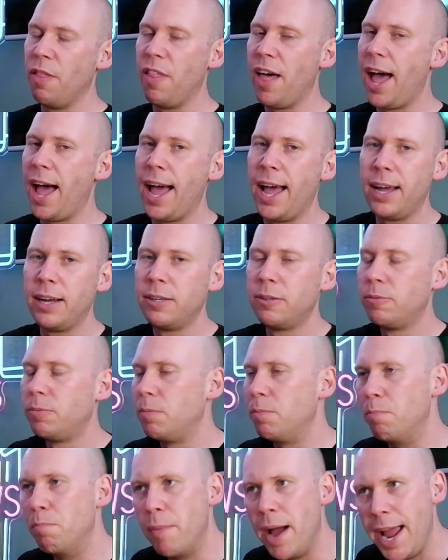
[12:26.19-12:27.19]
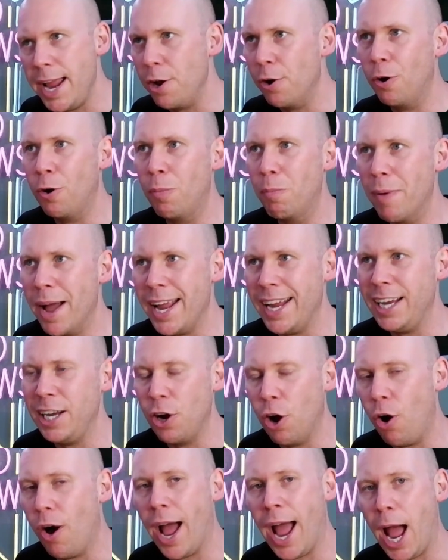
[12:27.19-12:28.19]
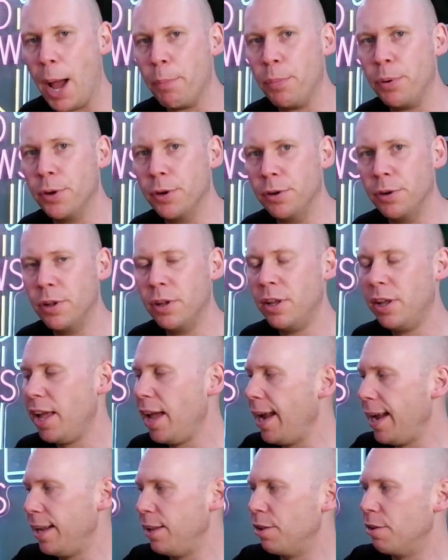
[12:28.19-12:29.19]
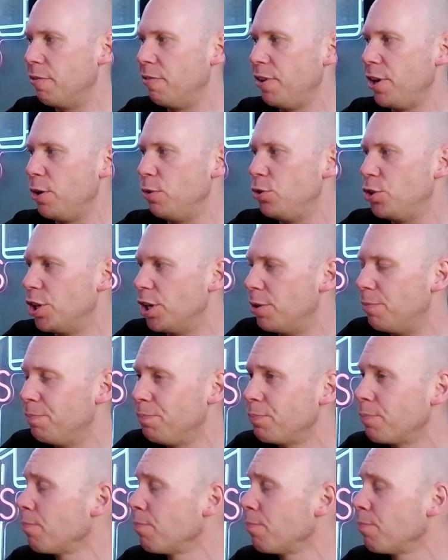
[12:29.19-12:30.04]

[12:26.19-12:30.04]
that may or may not happen in the future.